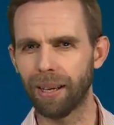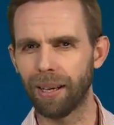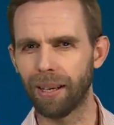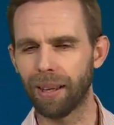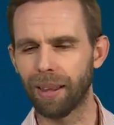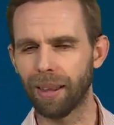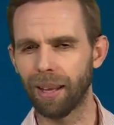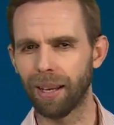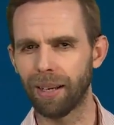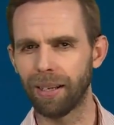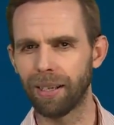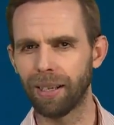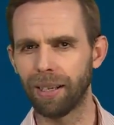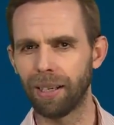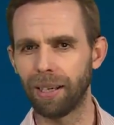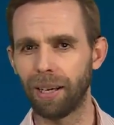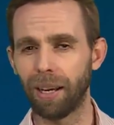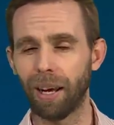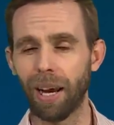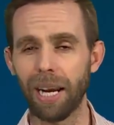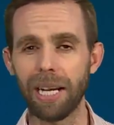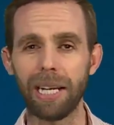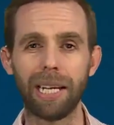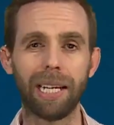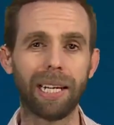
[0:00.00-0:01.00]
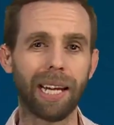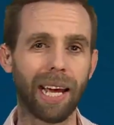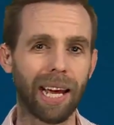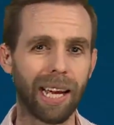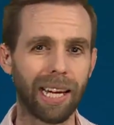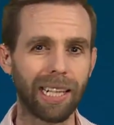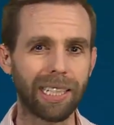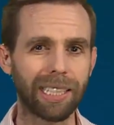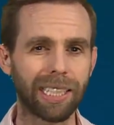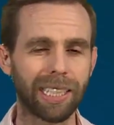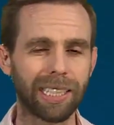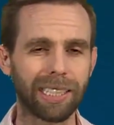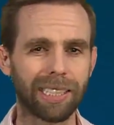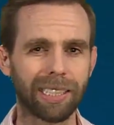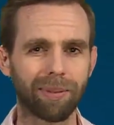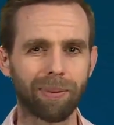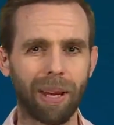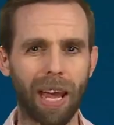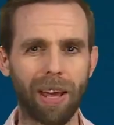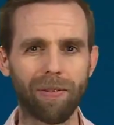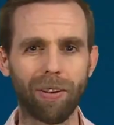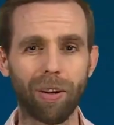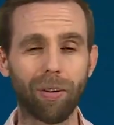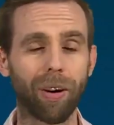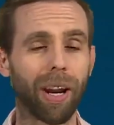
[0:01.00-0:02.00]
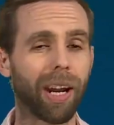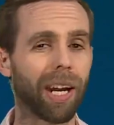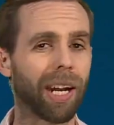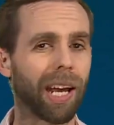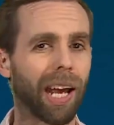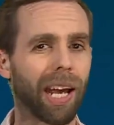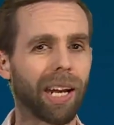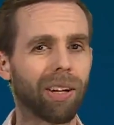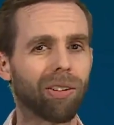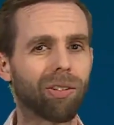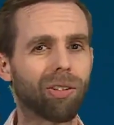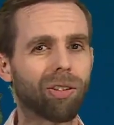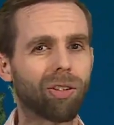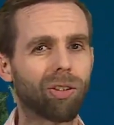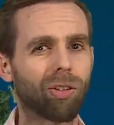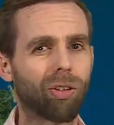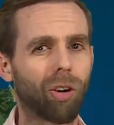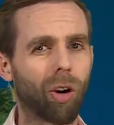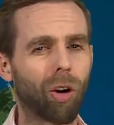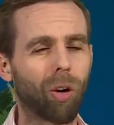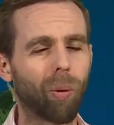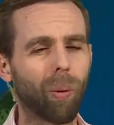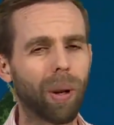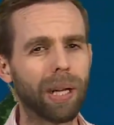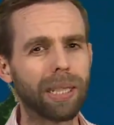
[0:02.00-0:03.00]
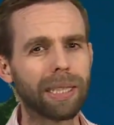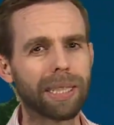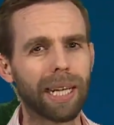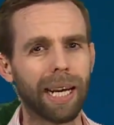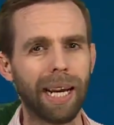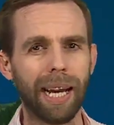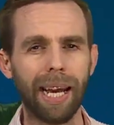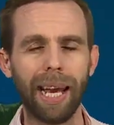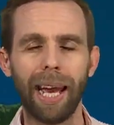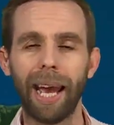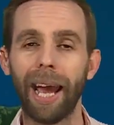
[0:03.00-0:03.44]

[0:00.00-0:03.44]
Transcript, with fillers: Uh, thunder, lightning, and some heavy rain and strong winds.